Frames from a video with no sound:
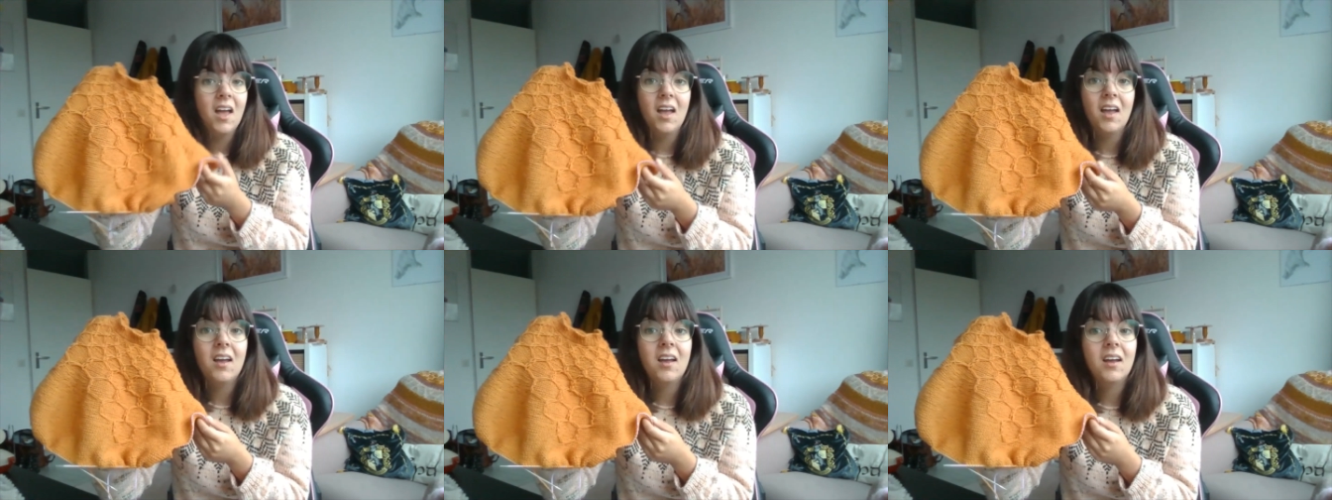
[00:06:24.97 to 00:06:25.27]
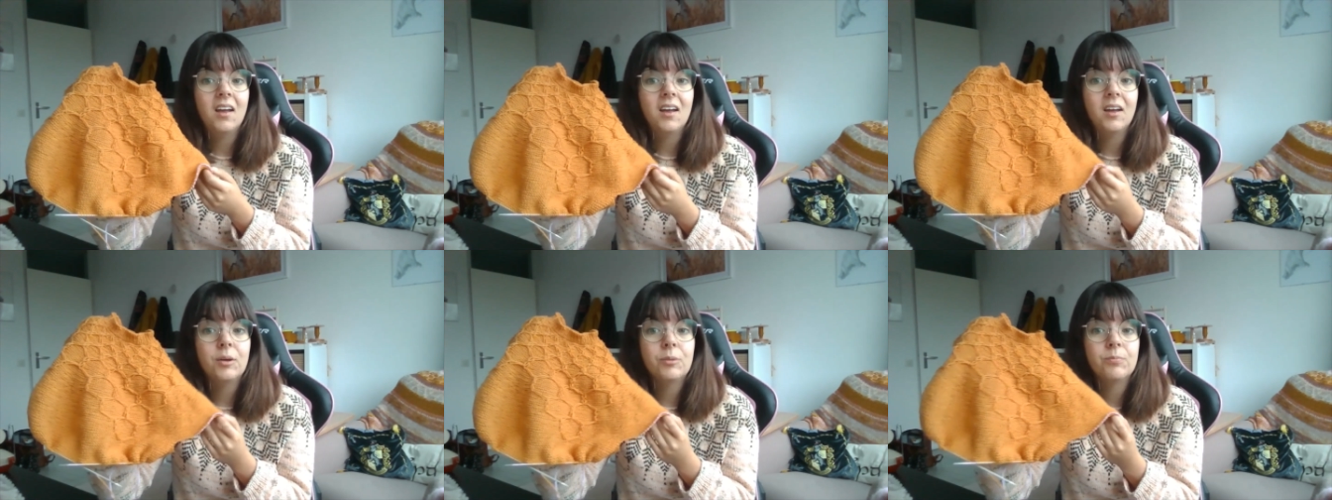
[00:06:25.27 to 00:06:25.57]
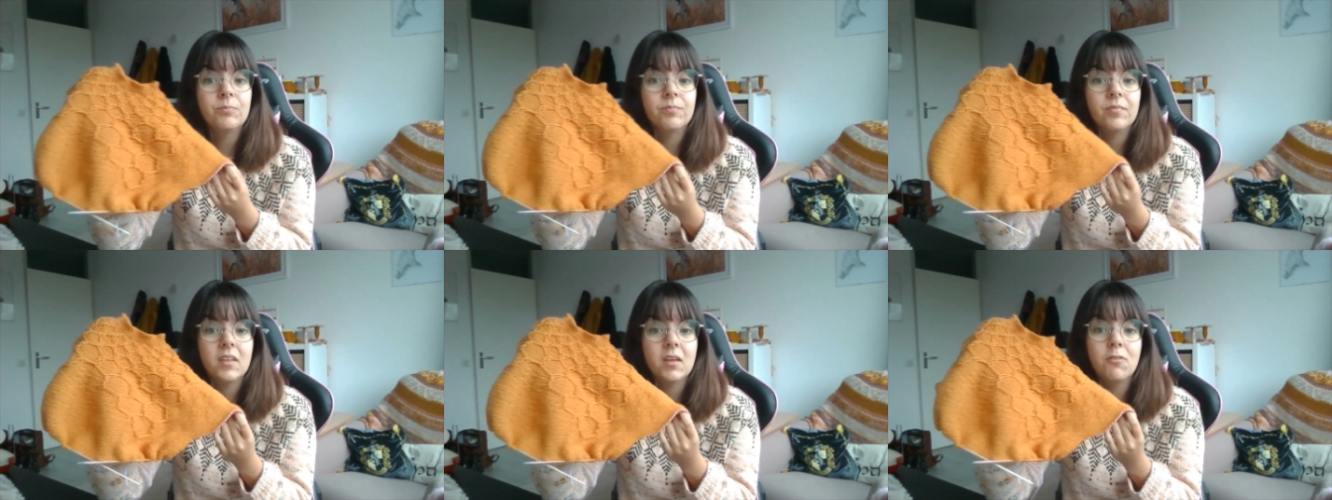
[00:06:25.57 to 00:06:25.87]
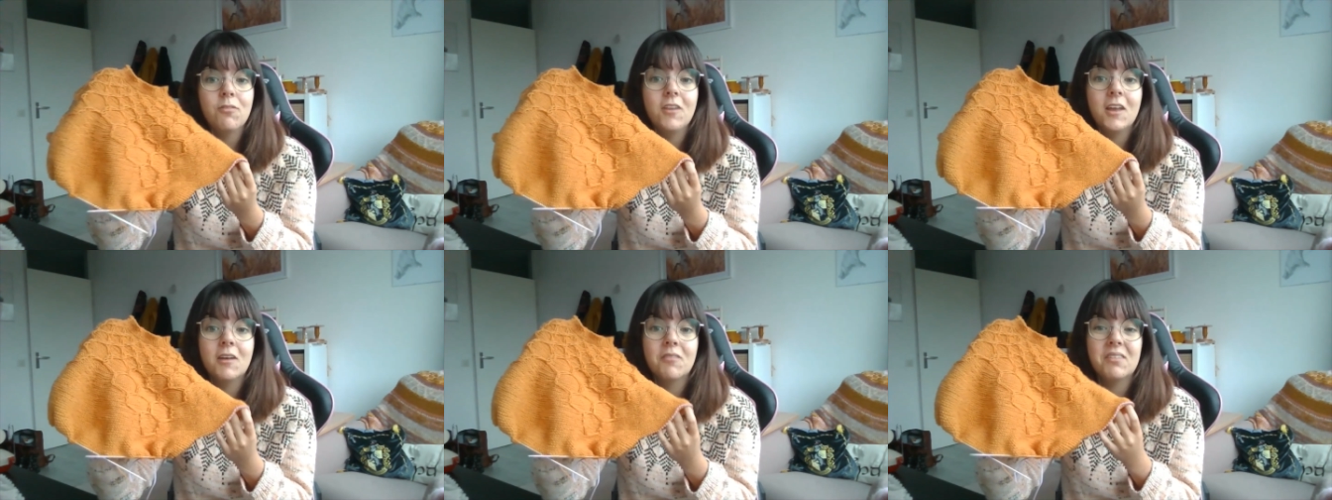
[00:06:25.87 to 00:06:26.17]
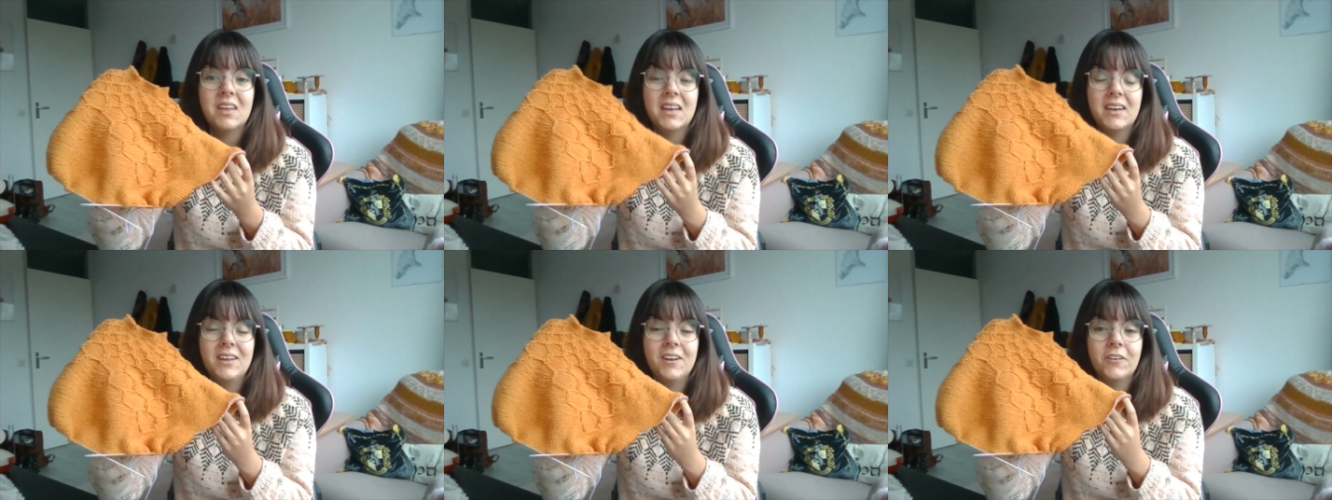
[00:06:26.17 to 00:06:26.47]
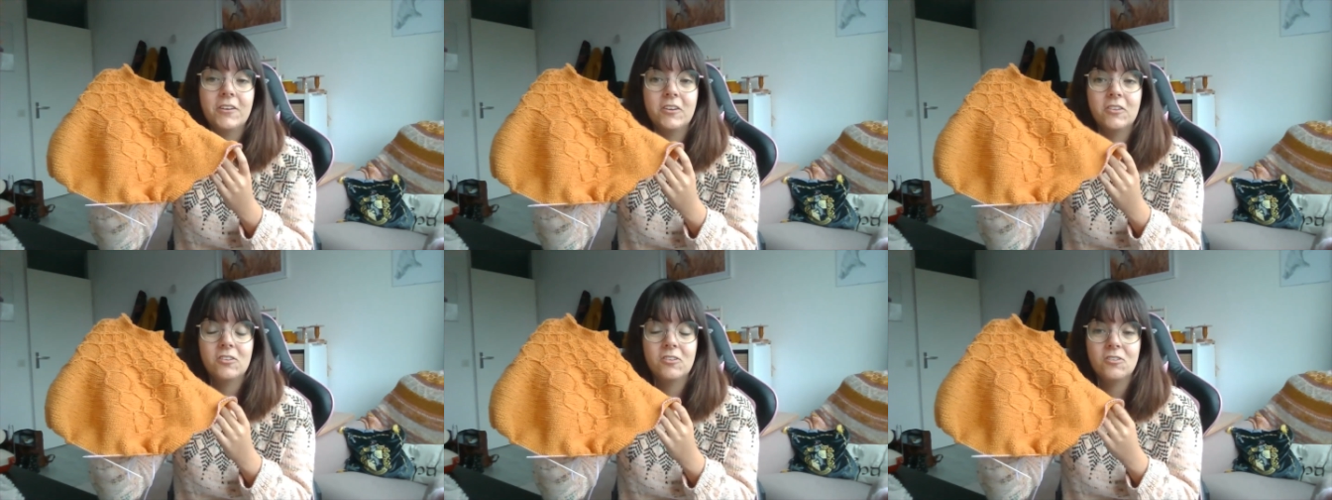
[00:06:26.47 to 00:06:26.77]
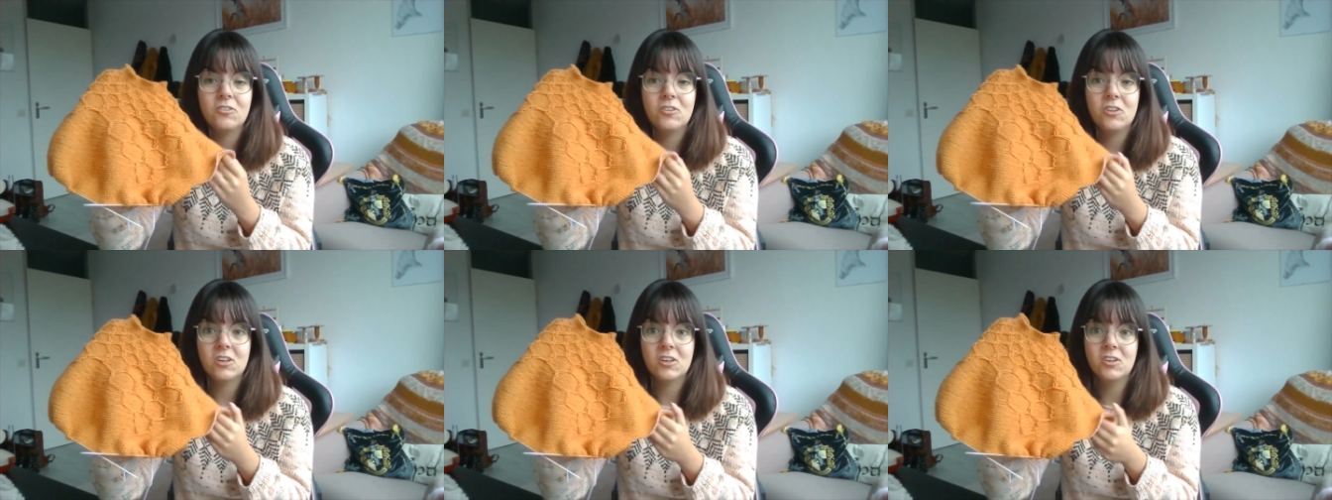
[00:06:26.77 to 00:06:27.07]
If you have any other
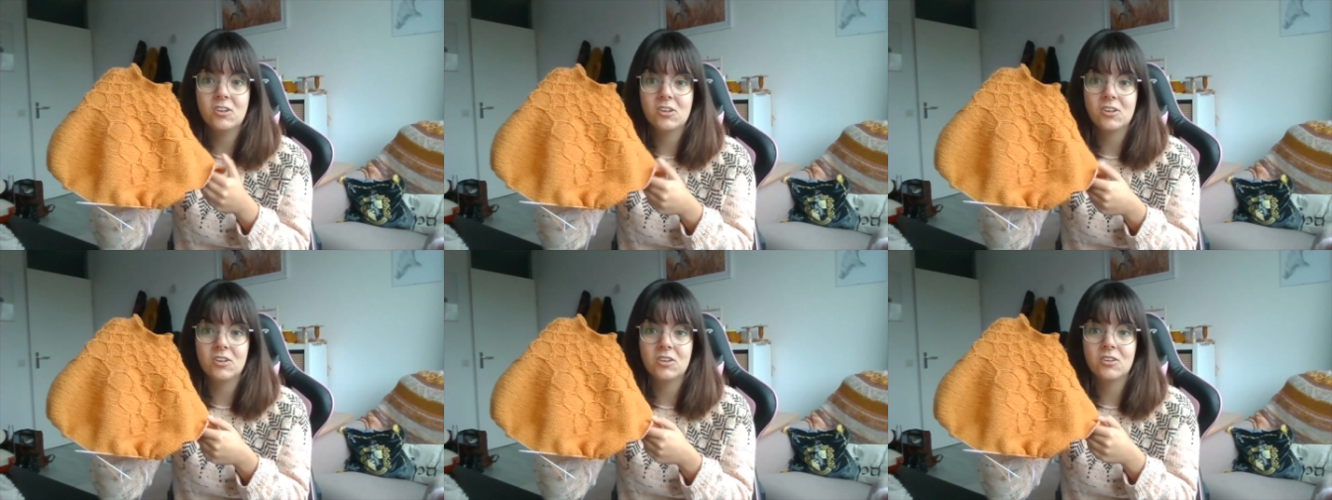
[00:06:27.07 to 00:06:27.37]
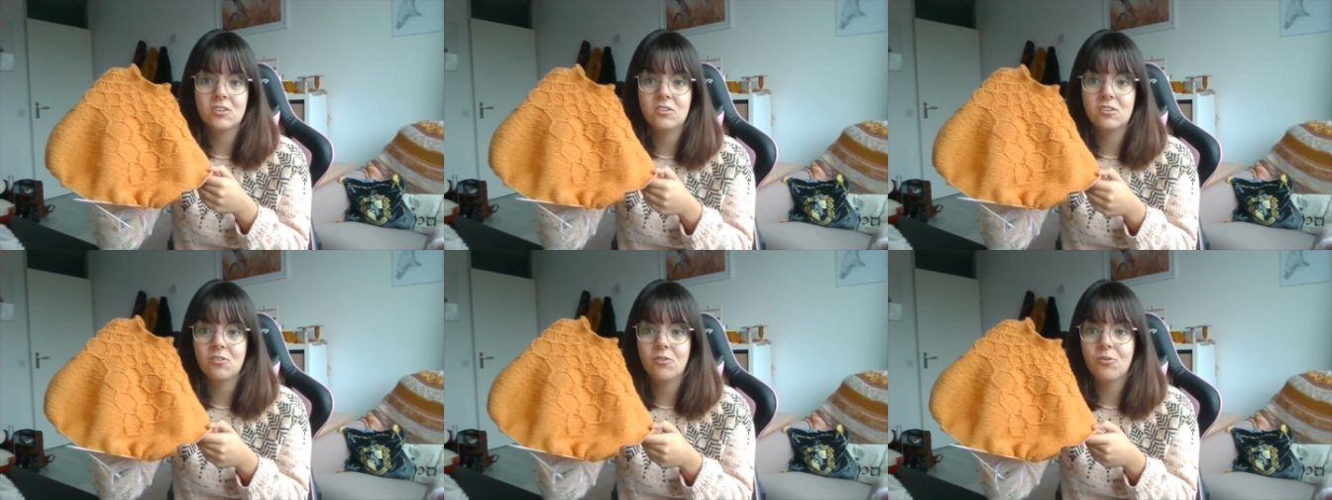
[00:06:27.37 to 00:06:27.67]
suggestions